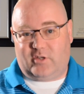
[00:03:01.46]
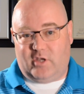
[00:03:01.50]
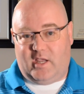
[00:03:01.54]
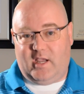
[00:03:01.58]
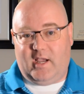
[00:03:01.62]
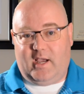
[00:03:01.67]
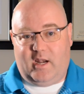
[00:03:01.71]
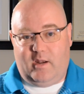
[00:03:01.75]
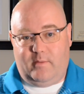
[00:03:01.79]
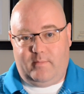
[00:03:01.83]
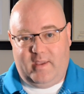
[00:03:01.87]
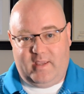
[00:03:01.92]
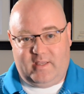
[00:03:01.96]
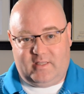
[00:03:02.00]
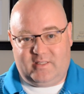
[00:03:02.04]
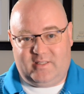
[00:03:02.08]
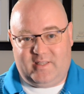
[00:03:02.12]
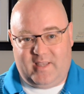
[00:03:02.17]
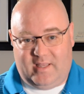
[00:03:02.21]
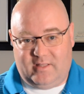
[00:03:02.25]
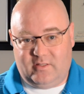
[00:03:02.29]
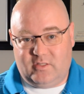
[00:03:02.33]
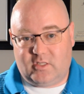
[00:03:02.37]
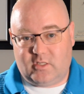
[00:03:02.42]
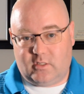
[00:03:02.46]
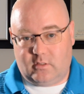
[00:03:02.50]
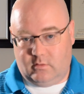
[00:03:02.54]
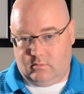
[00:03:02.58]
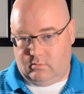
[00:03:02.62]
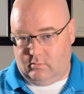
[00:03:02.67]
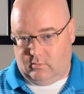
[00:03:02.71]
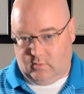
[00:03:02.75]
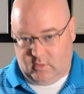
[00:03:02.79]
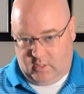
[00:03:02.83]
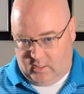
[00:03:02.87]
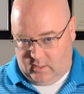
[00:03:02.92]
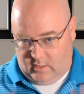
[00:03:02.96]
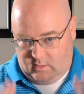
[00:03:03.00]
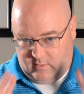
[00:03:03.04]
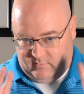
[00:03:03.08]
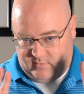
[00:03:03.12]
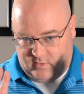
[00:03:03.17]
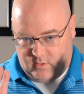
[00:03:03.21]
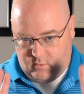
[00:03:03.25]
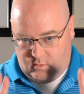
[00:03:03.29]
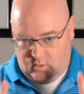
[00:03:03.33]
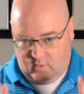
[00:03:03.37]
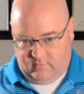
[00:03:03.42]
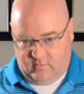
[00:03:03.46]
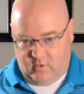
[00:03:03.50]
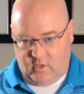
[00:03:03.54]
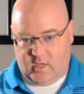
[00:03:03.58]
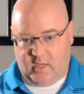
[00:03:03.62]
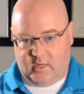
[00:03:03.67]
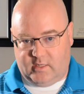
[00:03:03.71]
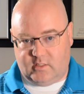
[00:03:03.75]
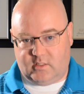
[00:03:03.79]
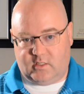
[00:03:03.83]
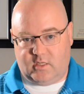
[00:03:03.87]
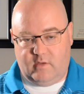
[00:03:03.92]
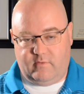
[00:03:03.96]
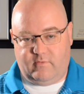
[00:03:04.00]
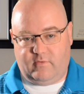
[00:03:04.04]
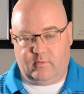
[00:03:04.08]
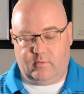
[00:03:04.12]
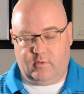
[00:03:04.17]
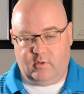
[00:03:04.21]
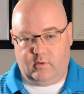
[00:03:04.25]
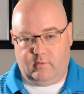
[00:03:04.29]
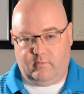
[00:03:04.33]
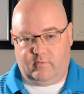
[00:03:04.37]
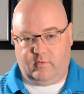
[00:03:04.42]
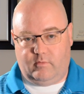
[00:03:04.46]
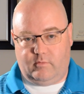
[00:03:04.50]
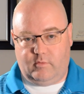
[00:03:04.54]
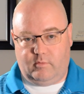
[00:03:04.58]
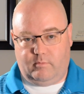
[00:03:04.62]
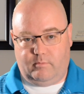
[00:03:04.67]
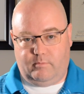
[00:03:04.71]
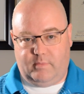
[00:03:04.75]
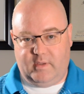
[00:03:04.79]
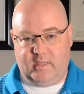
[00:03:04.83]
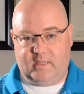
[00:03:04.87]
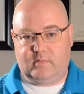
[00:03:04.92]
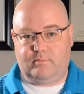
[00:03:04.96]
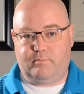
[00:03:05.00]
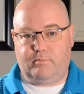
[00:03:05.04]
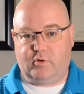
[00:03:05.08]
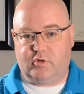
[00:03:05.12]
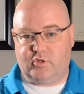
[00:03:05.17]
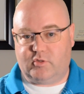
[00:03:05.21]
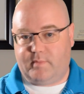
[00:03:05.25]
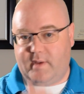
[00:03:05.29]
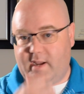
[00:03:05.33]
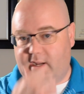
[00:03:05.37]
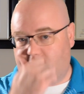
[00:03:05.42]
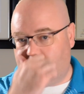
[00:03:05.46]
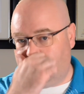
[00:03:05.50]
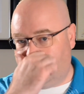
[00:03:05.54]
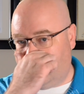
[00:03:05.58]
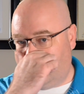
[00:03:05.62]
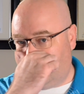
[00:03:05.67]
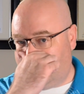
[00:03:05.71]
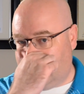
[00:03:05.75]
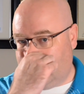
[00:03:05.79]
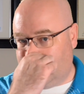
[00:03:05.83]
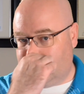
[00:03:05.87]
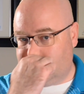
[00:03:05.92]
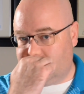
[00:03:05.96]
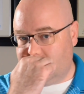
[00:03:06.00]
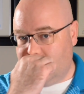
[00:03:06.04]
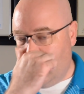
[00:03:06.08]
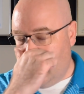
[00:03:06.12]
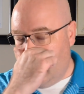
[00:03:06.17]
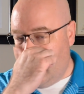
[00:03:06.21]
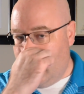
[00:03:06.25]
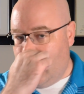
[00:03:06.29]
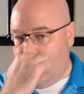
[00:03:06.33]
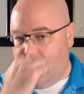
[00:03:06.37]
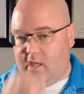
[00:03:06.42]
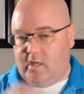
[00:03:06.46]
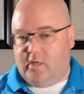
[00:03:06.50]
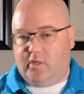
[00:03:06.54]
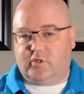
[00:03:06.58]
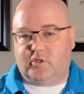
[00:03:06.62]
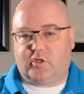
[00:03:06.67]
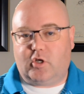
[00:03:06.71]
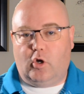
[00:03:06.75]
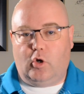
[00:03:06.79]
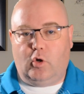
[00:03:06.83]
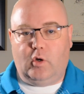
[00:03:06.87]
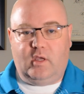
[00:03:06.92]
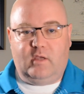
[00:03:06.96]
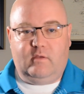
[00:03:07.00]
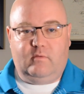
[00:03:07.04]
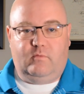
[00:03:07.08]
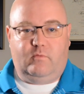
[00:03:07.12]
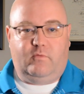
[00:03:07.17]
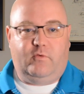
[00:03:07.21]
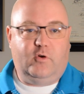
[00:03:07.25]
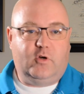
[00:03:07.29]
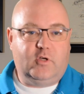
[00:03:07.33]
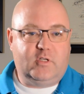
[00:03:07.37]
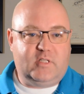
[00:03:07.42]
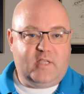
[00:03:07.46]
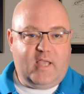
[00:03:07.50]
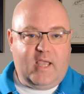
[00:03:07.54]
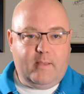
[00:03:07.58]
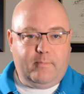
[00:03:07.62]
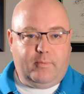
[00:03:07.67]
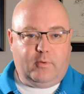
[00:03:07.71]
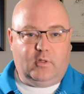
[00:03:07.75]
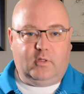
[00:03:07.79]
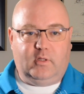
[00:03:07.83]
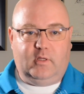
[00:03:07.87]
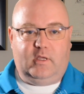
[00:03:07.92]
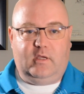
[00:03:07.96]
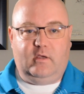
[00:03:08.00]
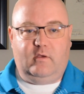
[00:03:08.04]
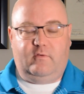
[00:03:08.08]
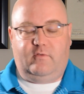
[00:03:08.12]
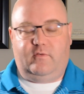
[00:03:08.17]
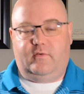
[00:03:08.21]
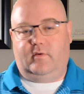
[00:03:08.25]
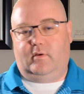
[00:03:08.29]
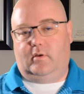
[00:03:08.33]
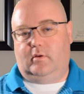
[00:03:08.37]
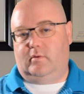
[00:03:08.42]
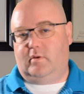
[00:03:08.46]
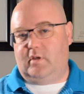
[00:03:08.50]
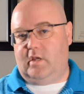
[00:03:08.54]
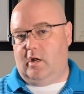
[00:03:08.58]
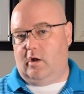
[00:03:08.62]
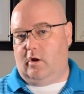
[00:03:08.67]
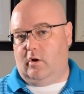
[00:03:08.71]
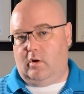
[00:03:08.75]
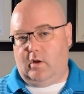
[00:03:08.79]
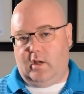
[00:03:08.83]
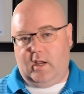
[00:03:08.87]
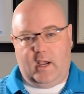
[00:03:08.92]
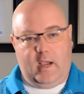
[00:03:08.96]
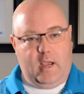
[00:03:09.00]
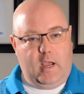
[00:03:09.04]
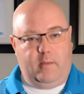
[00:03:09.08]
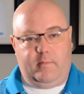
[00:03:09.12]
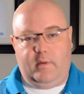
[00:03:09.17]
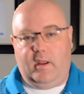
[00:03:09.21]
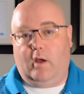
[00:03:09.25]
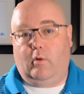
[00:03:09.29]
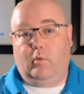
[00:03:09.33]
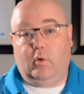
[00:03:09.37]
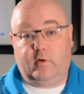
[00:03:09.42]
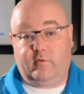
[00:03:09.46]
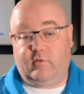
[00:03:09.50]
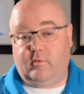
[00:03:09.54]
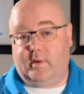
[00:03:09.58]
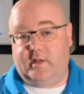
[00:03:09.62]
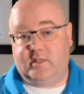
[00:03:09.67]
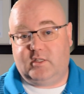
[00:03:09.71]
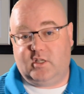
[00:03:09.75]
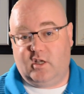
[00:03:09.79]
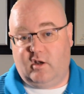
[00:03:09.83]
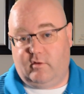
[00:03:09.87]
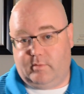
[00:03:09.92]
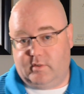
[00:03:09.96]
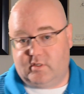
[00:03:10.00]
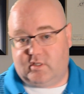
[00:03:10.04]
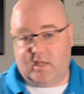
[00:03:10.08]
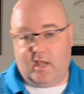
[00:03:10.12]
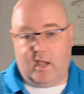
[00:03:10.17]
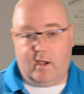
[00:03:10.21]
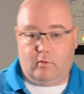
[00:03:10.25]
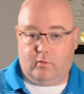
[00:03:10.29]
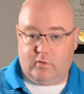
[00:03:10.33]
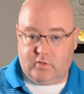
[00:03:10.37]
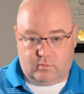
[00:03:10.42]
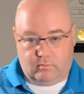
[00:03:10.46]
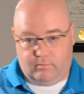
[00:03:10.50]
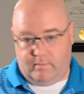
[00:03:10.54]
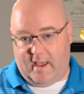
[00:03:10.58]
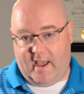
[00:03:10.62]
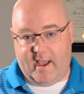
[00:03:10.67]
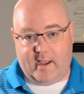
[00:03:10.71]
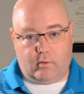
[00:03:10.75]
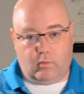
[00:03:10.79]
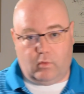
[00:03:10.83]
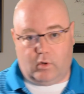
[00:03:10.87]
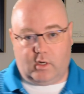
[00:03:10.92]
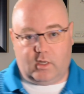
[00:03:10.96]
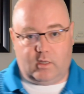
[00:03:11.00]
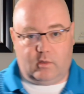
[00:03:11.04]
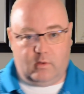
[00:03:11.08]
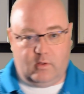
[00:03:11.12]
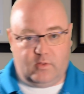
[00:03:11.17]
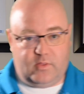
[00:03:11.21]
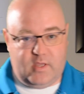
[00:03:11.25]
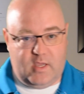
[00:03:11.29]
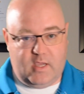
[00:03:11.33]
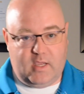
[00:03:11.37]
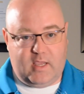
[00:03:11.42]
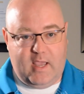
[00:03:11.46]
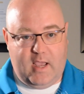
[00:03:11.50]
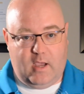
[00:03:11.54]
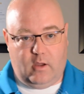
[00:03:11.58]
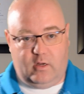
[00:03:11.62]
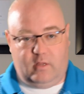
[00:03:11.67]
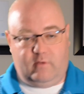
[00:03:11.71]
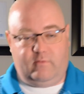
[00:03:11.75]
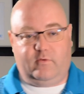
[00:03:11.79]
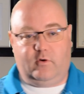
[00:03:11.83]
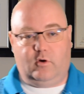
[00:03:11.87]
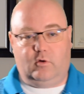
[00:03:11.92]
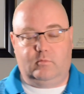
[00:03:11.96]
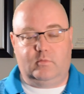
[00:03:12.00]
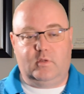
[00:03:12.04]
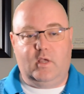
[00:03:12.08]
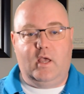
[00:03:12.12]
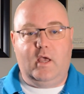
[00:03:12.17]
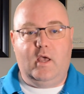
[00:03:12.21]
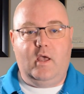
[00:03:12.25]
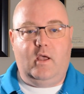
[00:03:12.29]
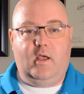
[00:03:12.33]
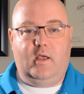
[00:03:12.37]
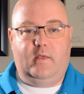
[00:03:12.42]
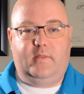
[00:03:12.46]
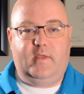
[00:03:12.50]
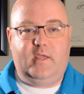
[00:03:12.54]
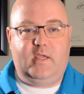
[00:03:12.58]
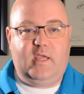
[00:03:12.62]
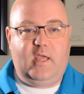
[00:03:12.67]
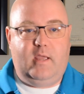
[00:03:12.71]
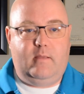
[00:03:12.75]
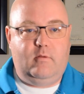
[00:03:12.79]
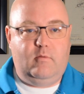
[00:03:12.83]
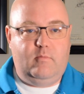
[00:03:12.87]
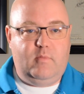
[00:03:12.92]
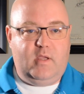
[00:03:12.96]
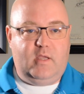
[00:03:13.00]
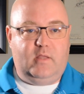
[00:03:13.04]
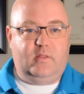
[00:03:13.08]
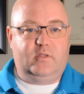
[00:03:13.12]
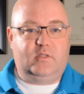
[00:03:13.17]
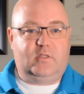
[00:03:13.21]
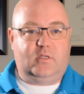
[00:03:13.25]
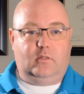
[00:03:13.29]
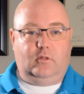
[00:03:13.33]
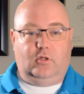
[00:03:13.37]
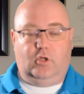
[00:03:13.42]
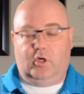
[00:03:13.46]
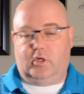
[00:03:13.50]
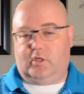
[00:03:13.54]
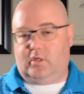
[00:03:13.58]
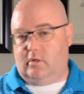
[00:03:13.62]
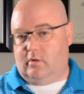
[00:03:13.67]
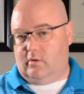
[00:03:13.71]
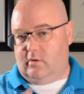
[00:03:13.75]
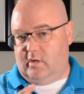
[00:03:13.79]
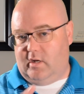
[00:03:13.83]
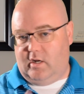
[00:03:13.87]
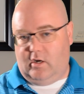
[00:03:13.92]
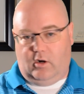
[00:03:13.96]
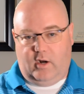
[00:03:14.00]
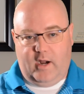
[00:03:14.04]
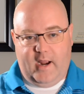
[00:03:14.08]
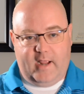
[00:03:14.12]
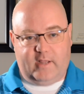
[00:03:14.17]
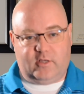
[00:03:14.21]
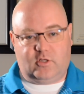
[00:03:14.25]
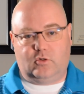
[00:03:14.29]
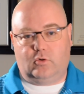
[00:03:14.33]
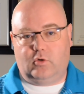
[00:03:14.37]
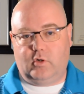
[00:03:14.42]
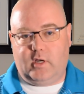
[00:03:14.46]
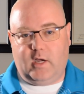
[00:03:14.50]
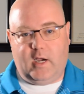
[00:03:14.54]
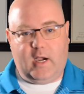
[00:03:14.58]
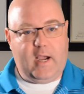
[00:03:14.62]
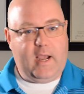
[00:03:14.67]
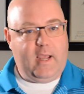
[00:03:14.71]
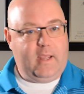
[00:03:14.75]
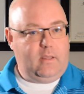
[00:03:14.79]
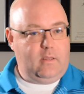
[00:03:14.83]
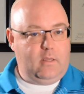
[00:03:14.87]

kind of makes sense if you kind of see from the big perspective of things. So, for example, if I work for myself, but say I was back working at the accounting firm, and they came to me and they said, look, you're an international guy.